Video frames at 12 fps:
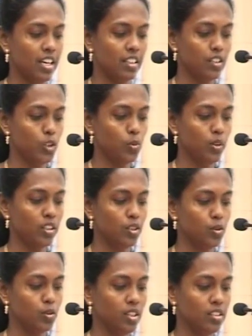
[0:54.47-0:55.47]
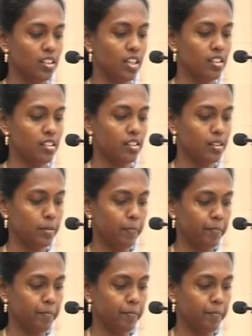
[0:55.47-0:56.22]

And this is what the student says.